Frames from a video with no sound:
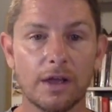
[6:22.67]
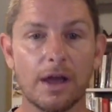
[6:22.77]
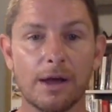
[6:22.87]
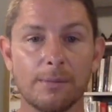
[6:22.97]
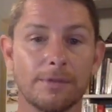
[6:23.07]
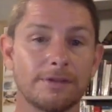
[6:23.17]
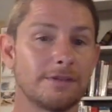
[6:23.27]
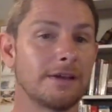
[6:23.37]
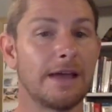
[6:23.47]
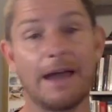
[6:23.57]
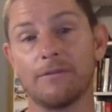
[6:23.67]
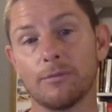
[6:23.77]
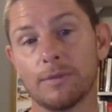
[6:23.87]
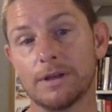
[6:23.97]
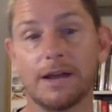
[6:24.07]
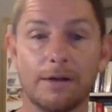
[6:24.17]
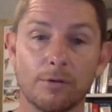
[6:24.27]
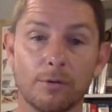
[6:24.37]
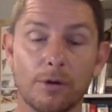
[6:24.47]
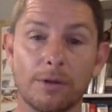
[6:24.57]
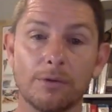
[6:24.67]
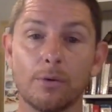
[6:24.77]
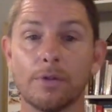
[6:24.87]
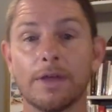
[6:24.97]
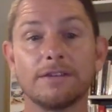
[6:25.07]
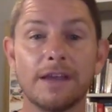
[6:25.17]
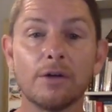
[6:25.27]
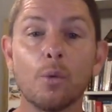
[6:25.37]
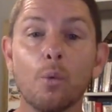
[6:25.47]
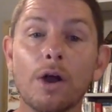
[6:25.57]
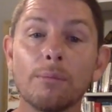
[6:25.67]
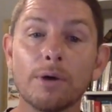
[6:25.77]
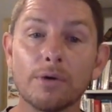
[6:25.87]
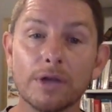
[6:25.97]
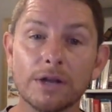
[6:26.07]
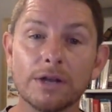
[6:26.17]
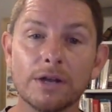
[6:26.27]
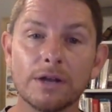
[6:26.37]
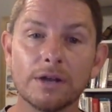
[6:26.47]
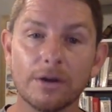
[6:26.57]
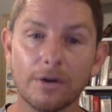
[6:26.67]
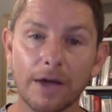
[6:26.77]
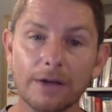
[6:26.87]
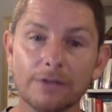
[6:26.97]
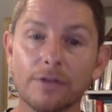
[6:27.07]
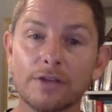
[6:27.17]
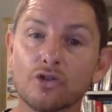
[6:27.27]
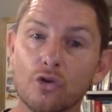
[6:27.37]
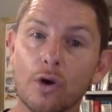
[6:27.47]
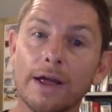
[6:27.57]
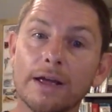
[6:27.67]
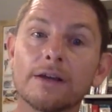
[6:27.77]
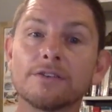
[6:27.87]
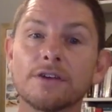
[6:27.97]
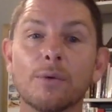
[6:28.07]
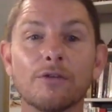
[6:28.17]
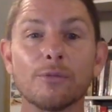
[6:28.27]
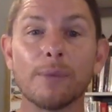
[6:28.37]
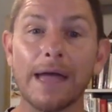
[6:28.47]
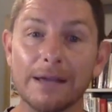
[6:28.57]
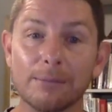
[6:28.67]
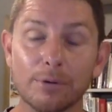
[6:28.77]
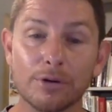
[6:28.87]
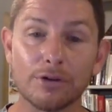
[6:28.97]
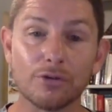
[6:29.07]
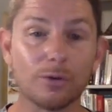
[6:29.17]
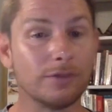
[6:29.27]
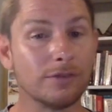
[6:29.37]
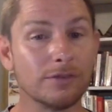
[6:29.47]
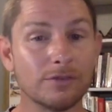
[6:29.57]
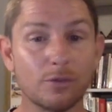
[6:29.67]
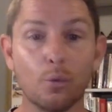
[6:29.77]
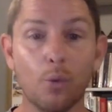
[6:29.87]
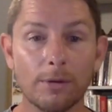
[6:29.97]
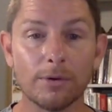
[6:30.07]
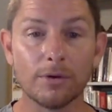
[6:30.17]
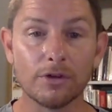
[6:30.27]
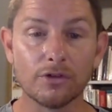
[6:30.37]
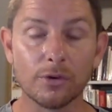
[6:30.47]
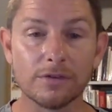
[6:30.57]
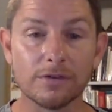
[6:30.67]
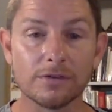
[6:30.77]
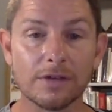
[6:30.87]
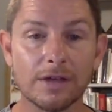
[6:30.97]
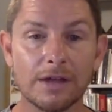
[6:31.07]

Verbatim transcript: Um, let's say half are men, half are women. Well, that's down to one billion. Okay, so that's great because I went from 8 billion choices to 1 billion choices.